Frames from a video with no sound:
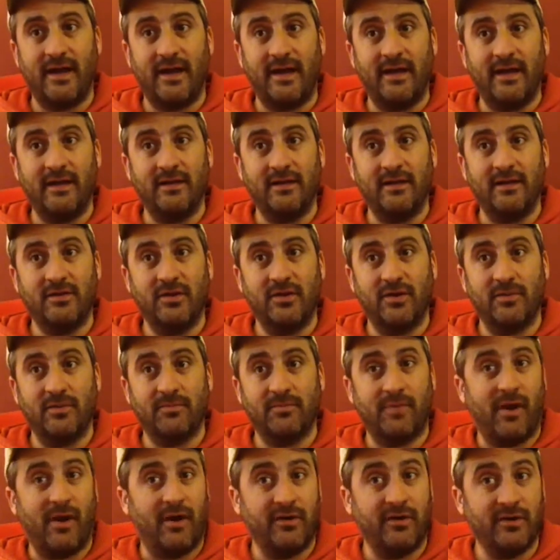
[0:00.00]
your
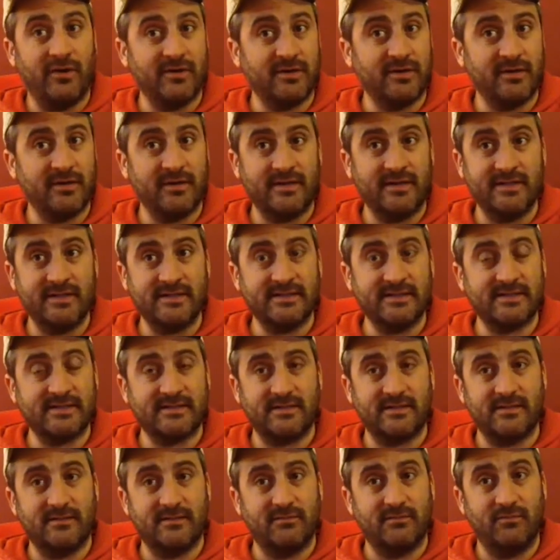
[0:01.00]
partner
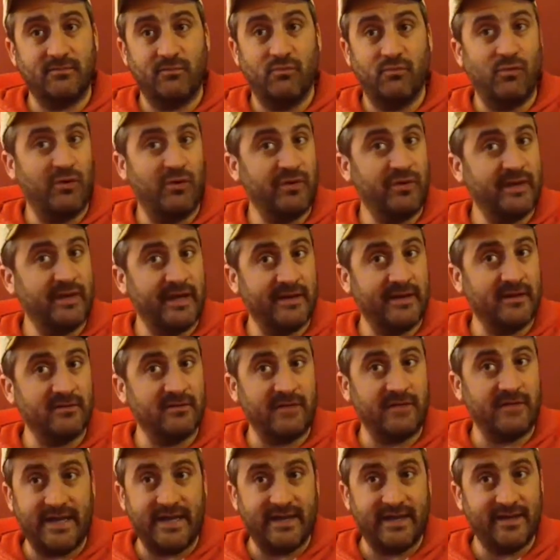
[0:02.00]
is really going to
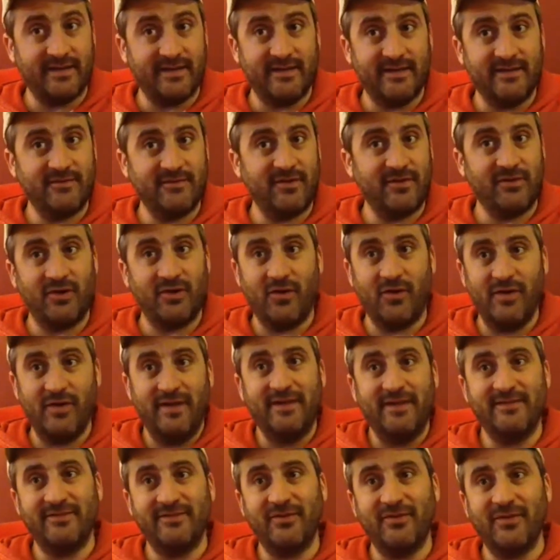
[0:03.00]
like it if you're going
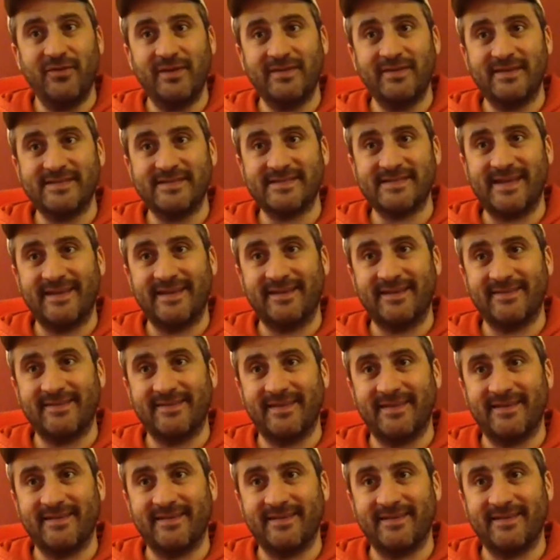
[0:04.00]
and doing this kind of thing.